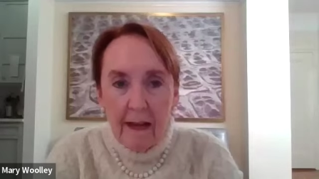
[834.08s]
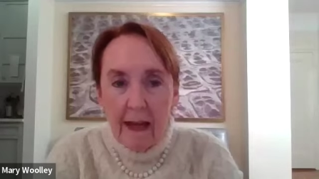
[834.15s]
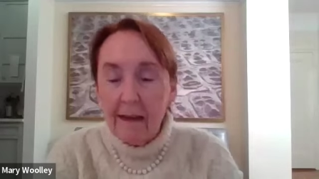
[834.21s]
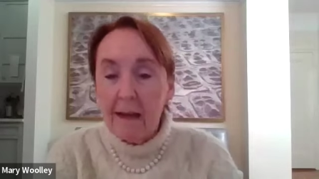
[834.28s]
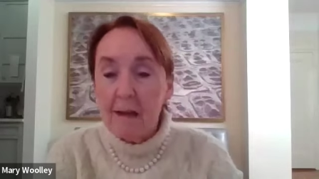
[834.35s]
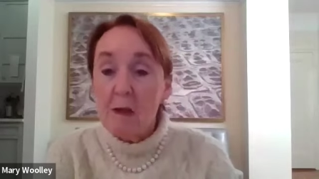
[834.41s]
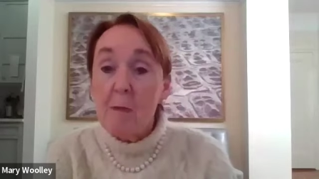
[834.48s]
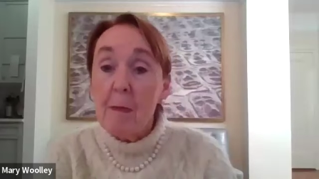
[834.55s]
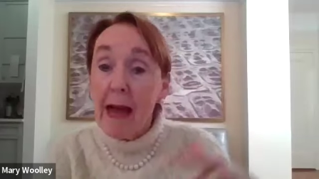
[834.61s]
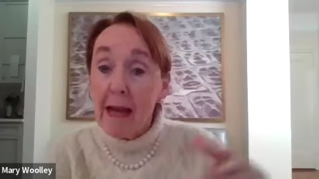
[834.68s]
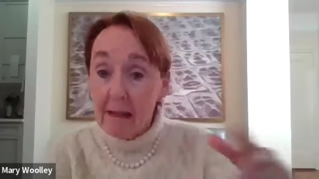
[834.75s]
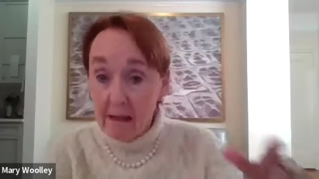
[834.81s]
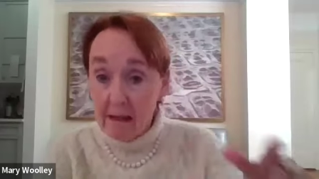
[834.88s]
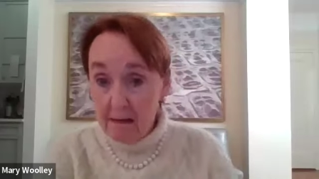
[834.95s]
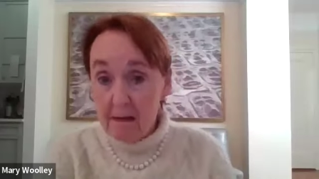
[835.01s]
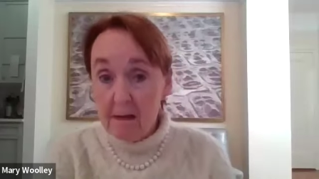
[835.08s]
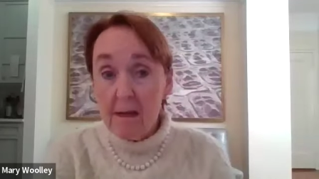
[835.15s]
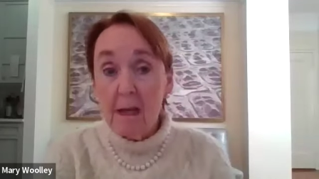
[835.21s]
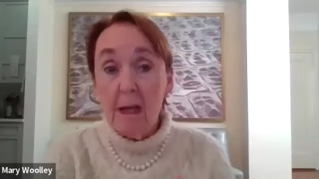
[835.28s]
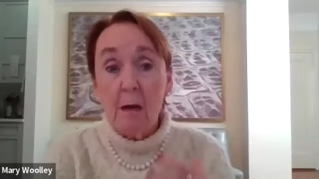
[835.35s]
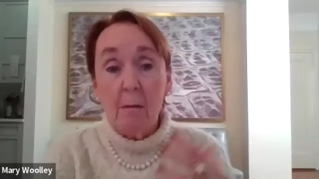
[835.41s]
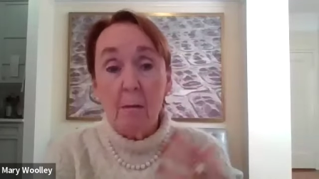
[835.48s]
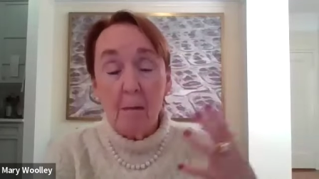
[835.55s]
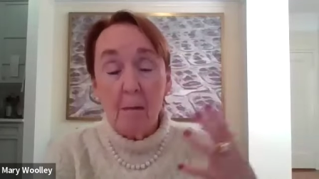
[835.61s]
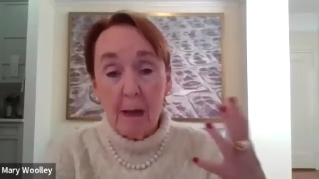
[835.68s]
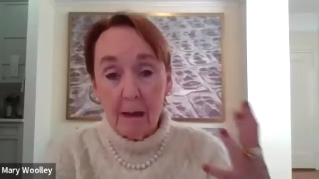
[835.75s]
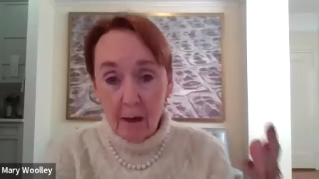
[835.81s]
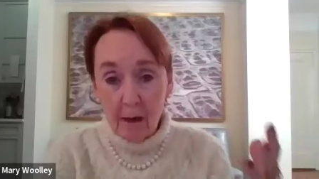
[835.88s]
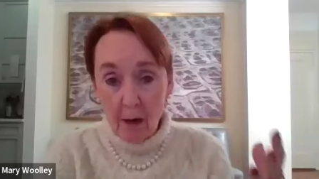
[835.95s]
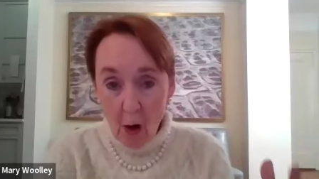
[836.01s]
And that gets back to this theme
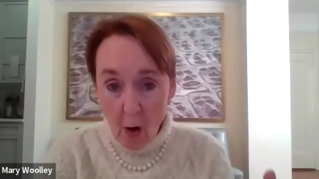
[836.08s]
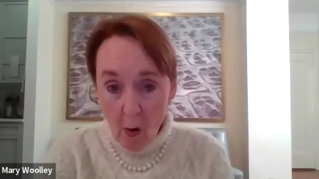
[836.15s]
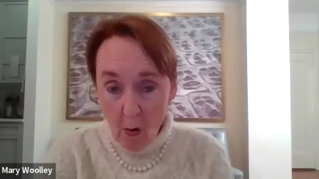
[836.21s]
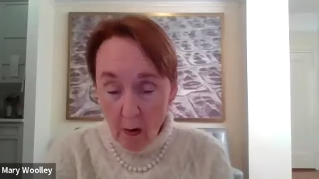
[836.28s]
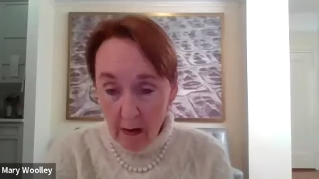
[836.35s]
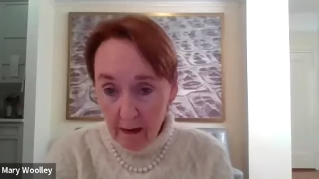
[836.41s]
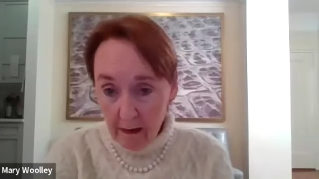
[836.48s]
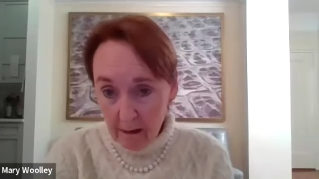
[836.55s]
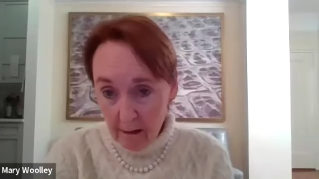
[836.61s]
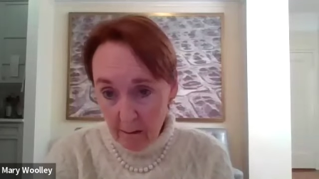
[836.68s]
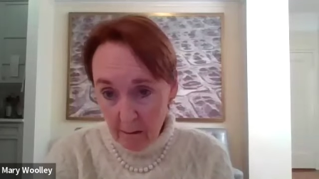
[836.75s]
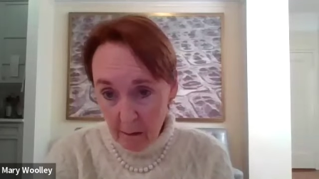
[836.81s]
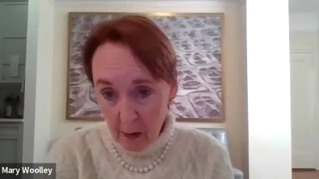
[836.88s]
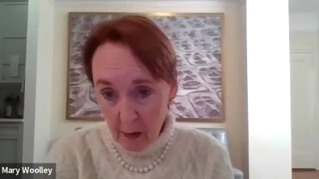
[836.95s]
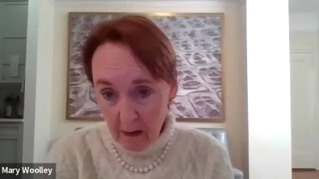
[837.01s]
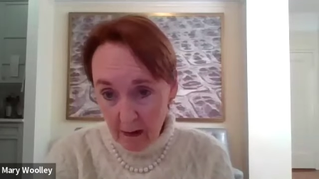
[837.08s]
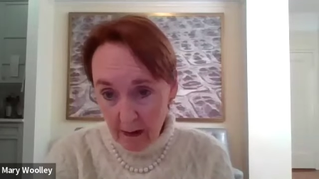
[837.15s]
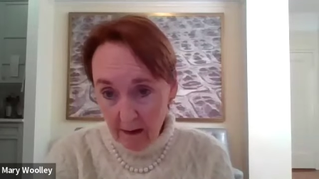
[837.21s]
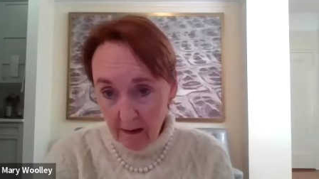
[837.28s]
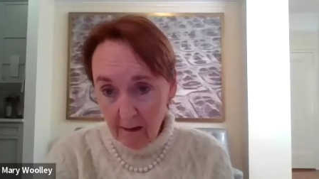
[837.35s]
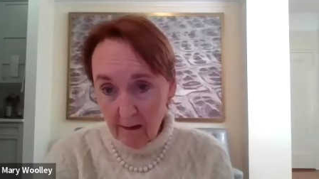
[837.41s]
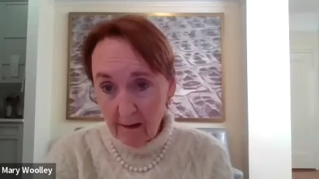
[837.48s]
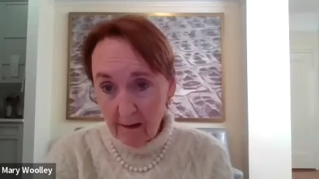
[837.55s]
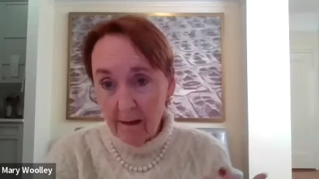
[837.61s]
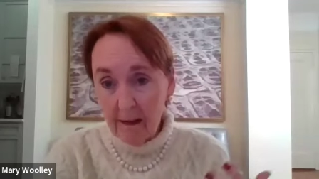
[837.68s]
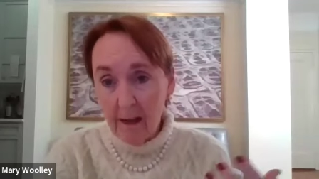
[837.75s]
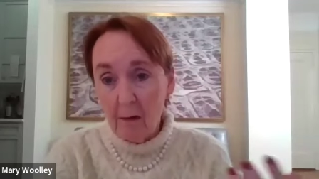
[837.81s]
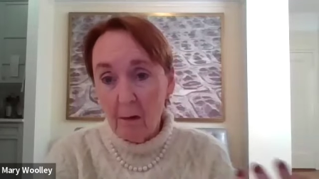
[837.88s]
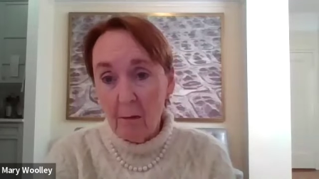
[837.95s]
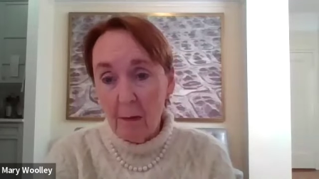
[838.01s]
about knowing communities,
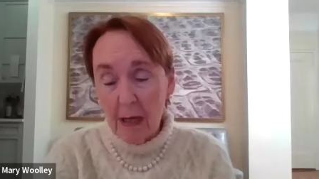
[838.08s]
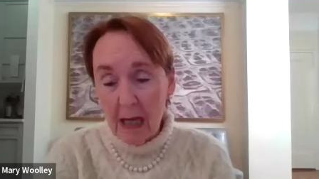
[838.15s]
you know, mm-hmm.